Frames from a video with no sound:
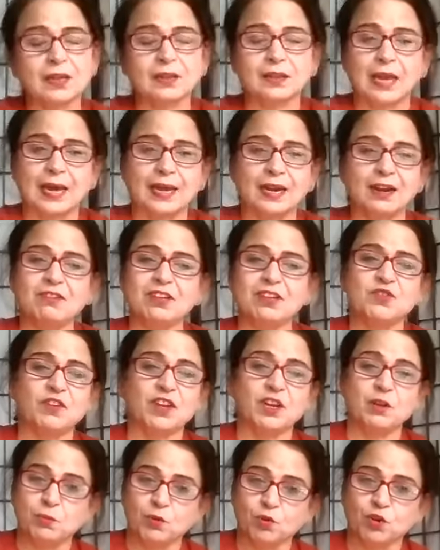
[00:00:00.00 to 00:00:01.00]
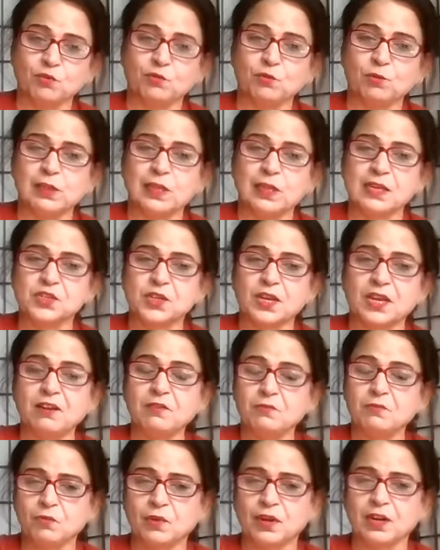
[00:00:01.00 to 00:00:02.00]
Tara was very beautiful, they say,
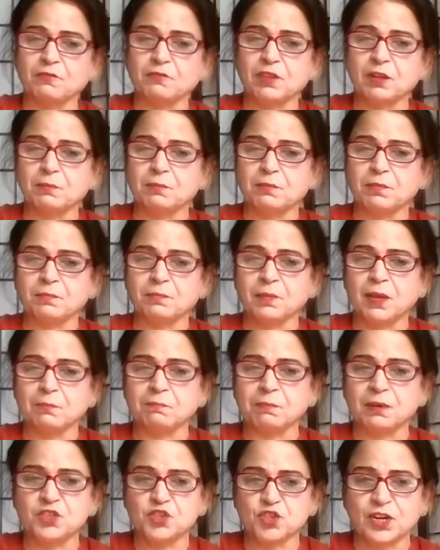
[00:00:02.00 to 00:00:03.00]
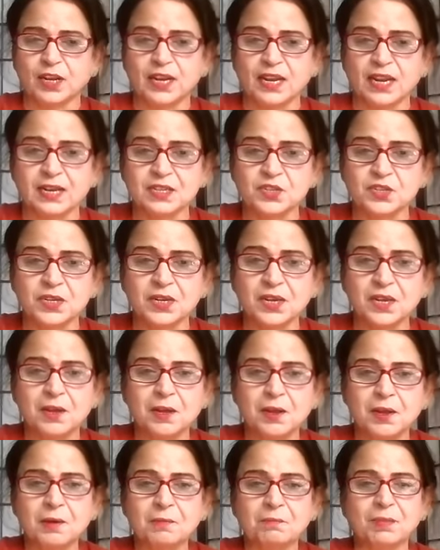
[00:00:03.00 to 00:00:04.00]
one of the uh, Panchkanyas,
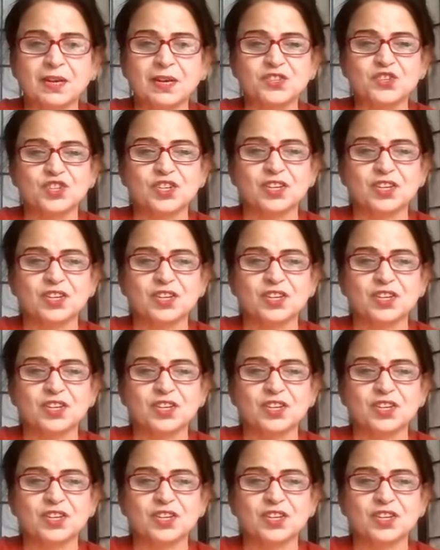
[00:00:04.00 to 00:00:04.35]
but